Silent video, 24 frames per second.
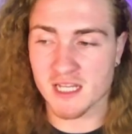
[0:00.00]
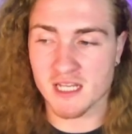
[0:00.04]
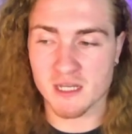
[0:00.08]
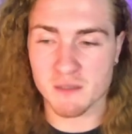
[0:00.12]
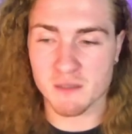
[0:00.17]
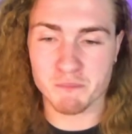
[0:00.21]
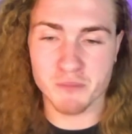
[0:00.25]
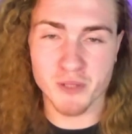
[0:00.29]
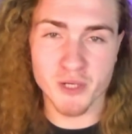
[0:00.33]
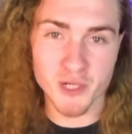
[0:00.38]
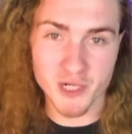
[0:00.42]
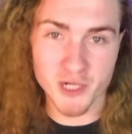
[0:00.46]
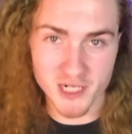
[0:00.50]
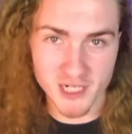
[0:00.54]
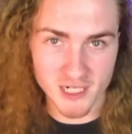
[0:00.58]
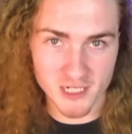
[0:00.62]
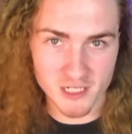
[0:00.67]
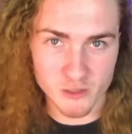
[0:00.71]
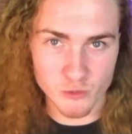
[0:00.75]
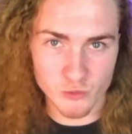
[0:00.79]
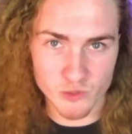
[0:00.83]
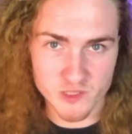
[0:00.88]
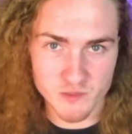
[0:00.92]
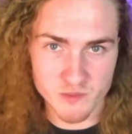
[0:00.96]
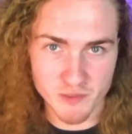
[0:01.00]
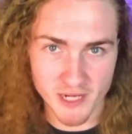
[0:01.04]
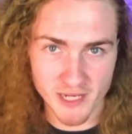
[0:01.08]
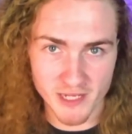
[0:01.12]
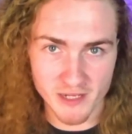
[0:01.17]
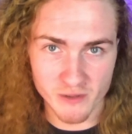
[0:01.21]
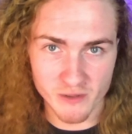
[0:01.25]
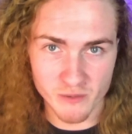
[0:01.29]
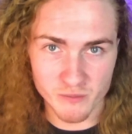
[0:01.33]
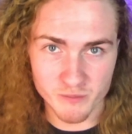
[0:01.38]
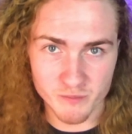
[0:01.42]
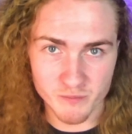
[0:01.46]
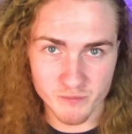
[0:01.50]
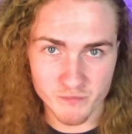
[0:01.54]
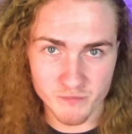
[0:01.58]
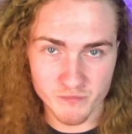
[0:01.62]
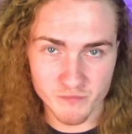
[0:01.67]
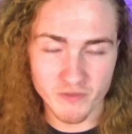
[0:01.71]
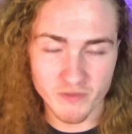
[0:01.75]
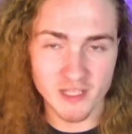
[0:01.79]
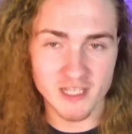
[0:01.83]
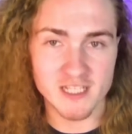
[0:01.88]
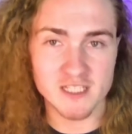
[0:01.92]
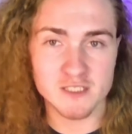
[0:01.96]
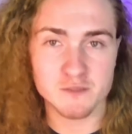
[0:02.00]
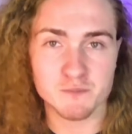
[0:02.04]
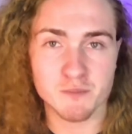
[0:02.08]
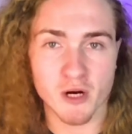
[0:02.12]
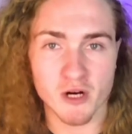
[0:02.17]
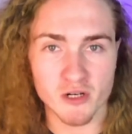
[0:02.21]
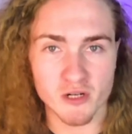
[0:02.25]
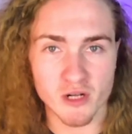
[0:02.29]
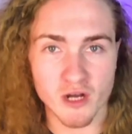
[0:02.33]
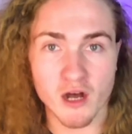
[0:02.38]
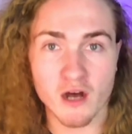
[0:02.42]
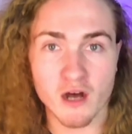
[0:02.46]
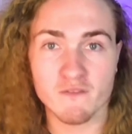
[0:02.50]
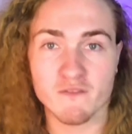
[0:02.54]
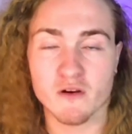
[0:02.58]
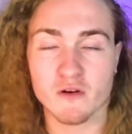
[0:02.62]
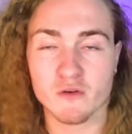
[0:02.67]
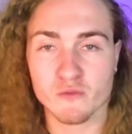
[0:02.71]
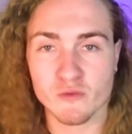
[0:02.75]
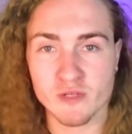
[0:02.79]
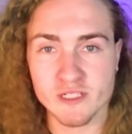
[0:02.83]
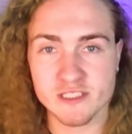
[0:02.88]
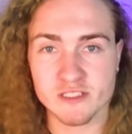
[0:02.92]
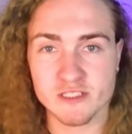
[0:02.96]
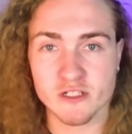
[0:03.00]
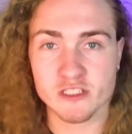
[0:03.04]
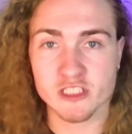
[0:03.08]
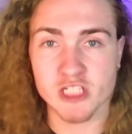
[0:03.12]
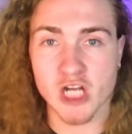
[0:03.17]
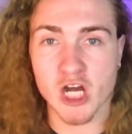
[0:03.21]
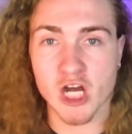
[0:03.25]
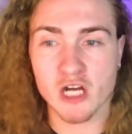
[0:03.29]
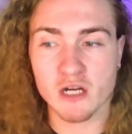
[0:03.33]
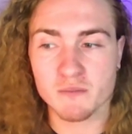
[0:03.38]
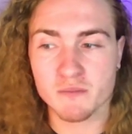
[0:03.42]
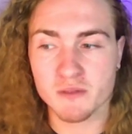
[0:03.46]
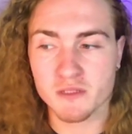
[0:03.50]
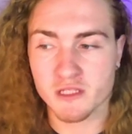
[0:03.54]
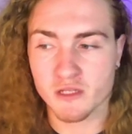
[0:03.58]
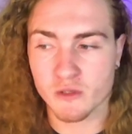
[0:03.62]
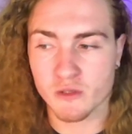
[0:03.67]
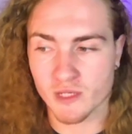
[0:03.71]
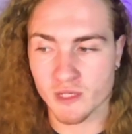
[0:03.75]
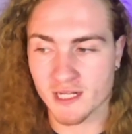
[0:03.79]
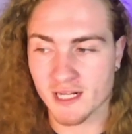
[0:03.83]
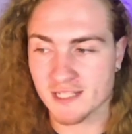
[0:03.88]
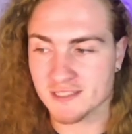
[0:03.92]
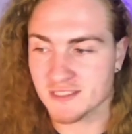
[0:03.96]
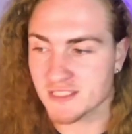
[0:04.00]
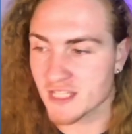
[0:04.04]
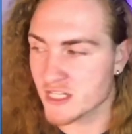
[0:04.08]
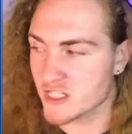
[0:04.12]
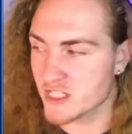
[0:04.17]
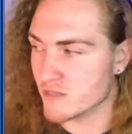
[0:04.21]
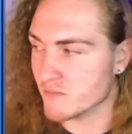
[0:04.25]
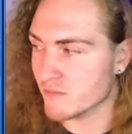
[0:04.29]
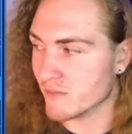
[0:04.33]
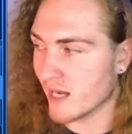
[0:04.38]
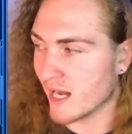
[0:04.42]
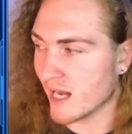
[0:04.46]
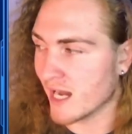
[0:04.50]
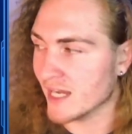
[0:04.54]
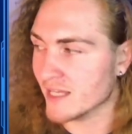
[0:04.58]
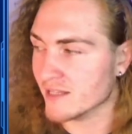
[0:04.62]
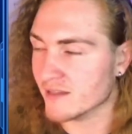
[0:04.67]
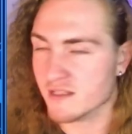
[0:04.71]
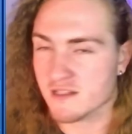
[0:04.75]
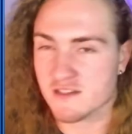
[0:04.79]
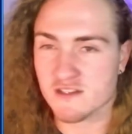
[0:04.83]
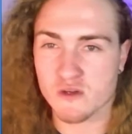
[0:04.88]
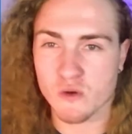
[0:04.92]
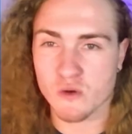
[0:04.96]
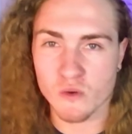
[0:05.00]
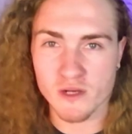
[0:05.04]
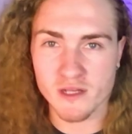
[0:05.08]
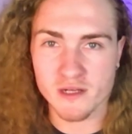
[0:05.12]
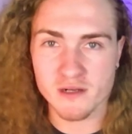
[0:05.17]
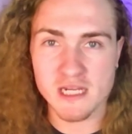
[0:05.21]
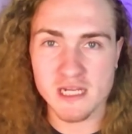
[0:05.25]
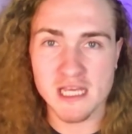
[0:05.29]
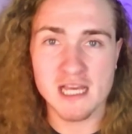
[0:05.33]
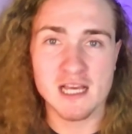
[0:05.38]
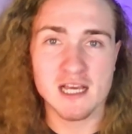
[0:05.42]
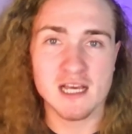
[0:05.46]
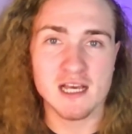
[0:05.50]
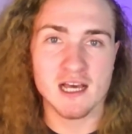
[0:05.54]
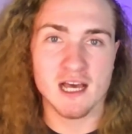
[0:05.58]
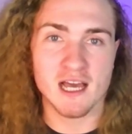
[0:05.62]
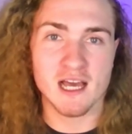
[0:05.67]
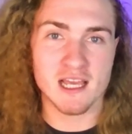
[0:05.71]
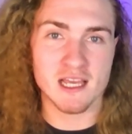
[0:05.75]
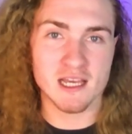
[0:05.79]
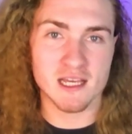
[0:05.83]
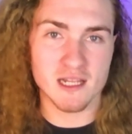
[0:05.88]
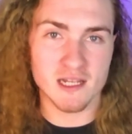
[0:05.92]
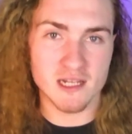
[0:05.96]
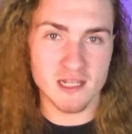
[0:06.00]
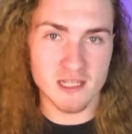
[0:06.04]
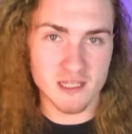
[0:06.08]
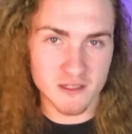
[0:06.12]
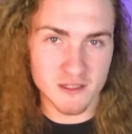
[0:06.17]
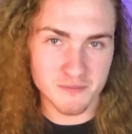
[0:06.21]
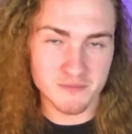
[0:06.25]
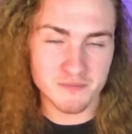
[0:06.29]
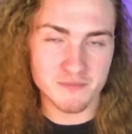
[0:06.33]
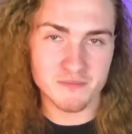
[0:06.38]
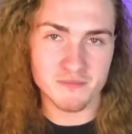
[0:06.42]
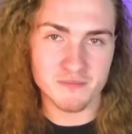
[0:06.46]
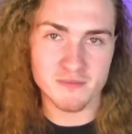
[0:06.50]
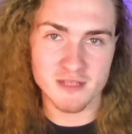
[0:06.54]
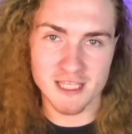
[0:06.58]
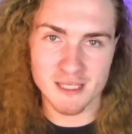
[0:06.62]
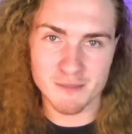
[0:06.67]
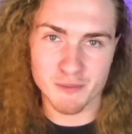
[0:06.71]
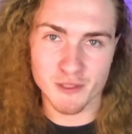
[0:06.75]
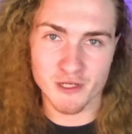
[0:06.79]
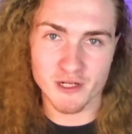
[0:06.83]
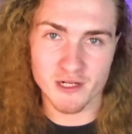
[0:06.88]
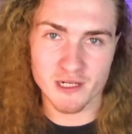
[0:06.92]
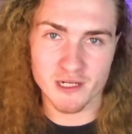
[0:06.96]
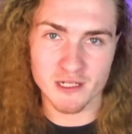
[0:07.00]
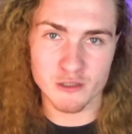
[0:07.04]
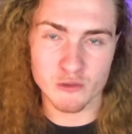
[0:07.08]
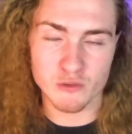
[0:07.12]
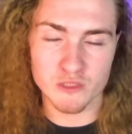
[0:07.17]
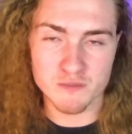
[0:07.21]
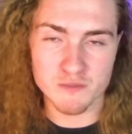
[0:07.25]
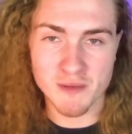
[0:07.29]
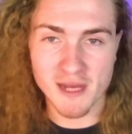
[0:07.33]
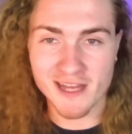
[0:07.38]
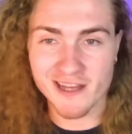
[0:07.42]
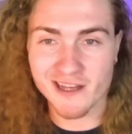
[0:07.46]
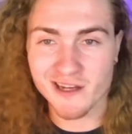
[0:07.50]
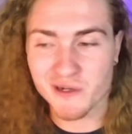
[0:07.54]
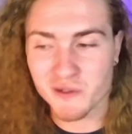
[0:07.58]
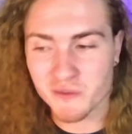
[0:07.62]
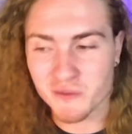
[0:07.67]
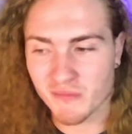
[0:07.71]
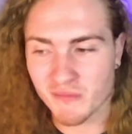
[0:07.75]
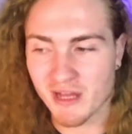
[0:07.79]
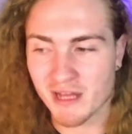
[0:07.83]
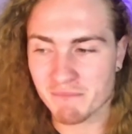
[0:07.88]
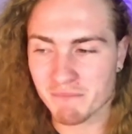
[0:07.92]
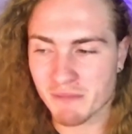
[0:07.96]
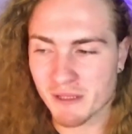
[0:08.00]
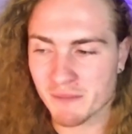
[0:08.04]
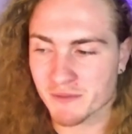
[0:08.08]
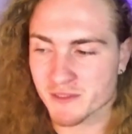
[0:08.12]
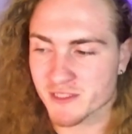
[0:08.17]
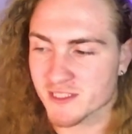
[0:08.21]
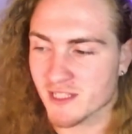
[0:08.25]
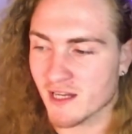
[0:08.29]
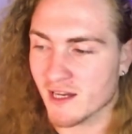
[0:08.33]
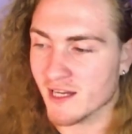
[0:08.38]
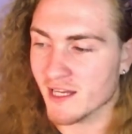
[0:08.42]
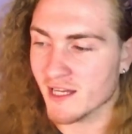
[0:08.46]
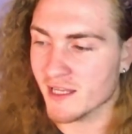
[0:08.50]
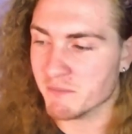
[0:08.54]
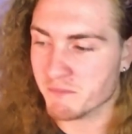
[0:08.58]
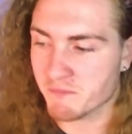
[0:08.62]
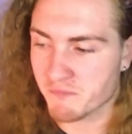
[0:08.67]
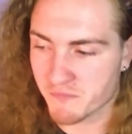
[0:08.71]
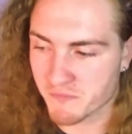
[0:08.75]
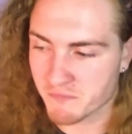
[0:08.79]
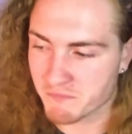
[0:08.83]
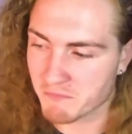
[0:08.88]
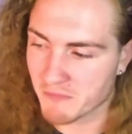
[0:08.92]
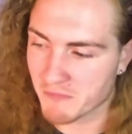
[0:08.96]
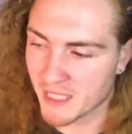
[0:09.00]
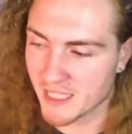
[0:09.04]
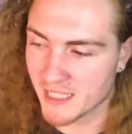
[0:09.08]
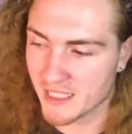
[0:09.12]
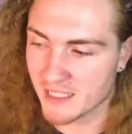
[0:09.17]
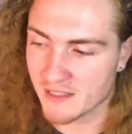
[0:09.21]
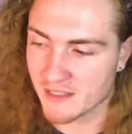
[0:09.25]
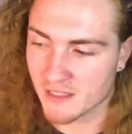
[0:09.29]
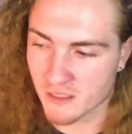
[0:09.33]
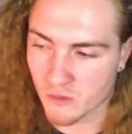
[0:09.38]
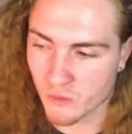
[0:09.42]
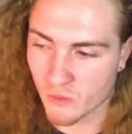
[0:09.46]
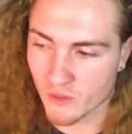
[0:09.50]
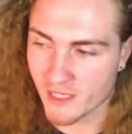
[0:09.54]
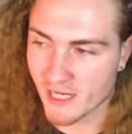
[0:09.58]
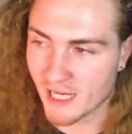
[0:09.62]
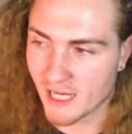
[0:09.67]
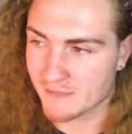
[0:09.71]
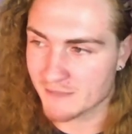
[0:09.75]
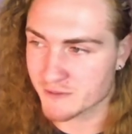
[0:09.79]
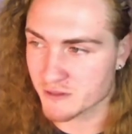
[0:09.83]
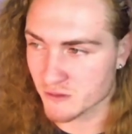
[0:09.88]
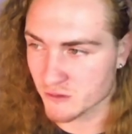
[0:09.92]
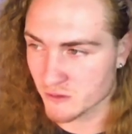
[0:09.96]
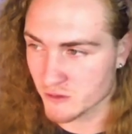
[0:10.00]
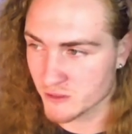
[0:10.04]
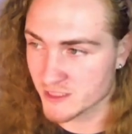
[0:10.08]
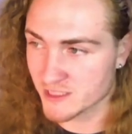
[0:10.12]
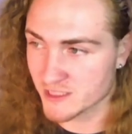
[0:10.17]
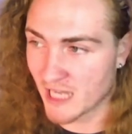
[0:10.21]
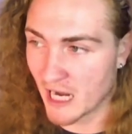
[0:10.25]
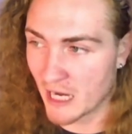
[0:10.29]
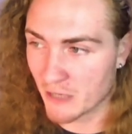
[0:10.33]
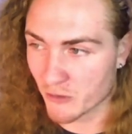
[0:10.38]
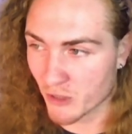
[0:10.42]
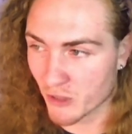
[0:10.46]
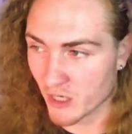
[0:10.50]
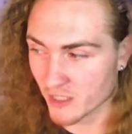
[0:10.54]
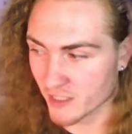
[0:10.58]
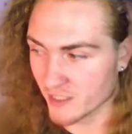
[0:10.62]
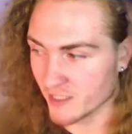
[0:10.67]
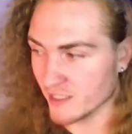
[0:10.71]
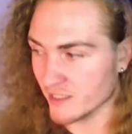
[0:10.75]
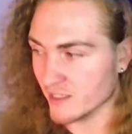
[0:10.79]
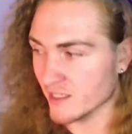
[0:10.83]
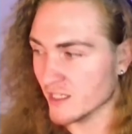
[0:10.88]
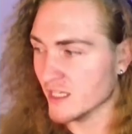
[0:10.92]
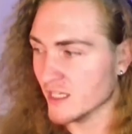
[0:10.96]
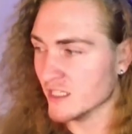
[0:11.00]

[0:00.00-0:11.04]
put it into his bio. He's part of Research Hub, the organization behind this coin, and it, he put it into his bio. People saw it, and the coin absolutely skyrocketed.